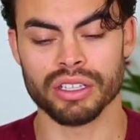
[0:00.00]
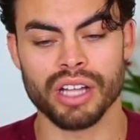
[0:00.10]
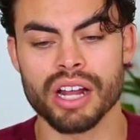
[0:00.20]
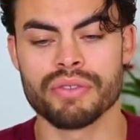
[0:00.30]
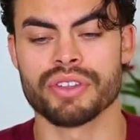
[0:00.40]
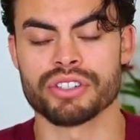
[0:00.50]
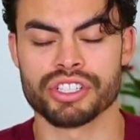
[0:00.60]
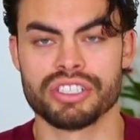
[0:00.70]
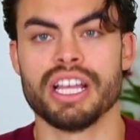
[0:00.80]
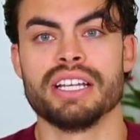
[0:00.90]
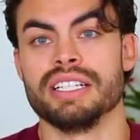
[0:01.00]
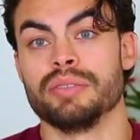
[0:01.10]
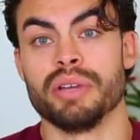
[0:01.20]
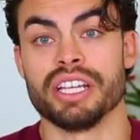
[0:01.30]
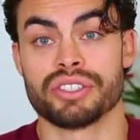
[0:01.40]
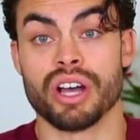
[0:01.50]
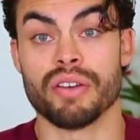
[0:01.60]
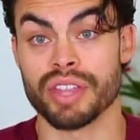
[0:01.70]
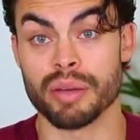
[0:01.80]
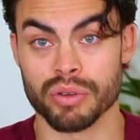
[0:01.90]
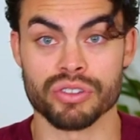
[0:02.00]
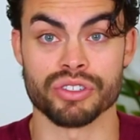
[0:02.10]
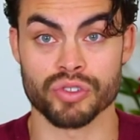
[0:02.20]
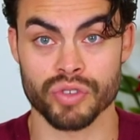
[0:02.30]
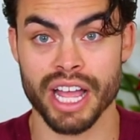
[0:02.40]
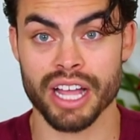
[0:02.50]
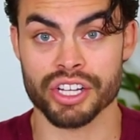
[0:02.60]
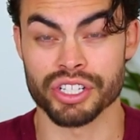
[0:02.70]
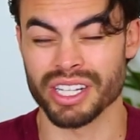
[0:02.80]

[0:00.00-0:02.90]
a lot of their state is based off of that person's reaction.